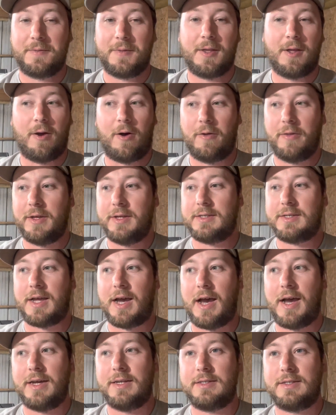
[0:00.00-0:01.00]
all these
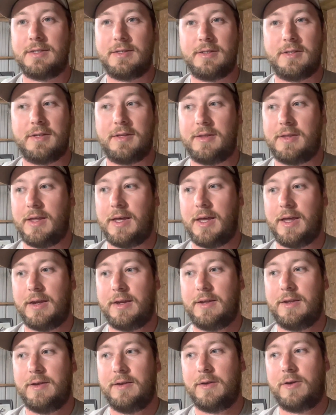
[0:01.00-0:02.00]
guys
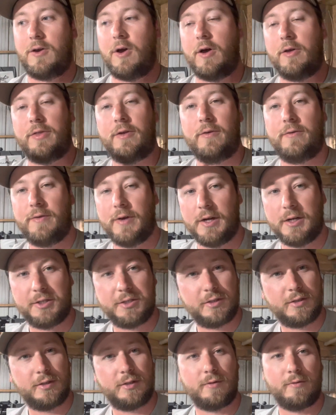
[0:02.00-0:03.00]
that caught their
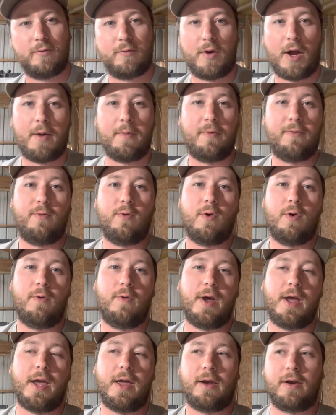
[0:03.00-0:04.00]
fish right before
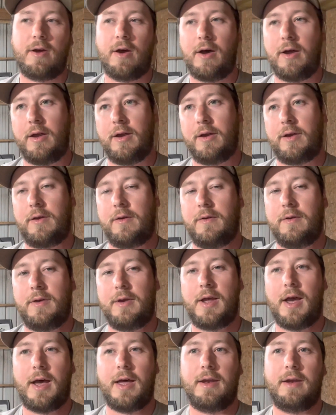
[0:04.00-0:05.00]
weigh-in,
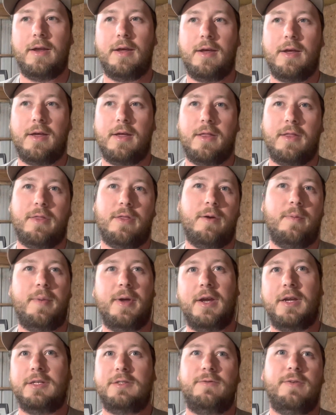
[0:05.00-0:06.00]
got their
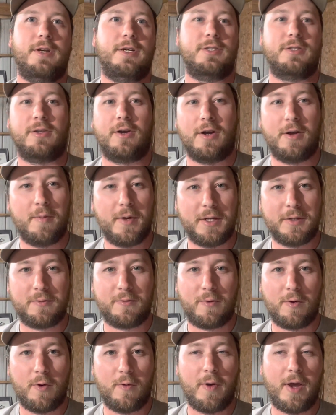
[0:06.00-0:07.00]
biggest fish 30 minutes
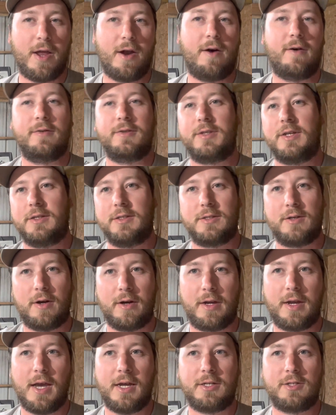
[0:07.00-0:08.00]
before weigh-in, all of a sudden
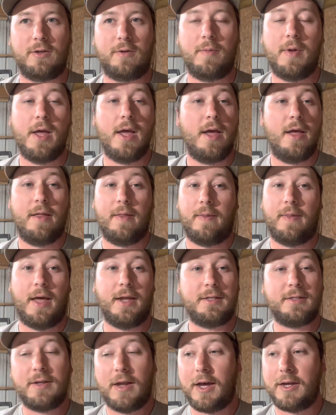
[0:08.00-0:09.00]
started catching them.
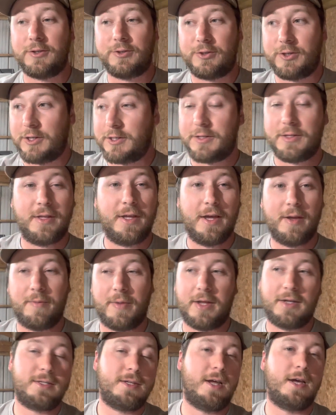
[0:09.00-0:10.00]
That's not just them.
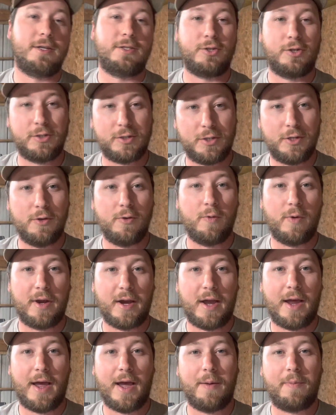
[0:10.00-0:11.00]
That's not just you when
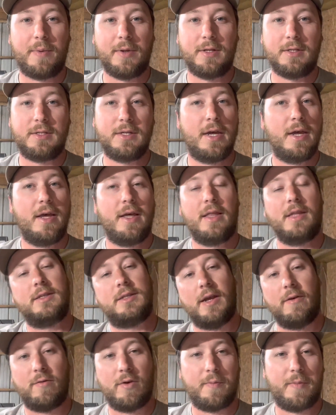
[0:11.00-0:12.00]
it happens. It's
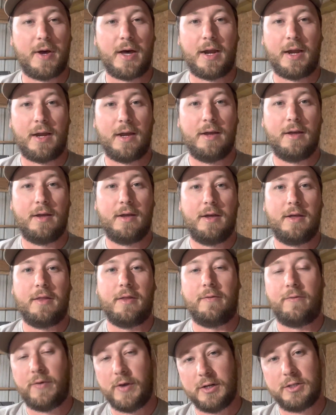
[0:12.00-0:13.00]
everybody.
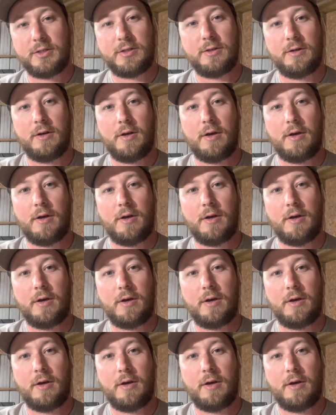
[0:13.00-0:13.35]
The fish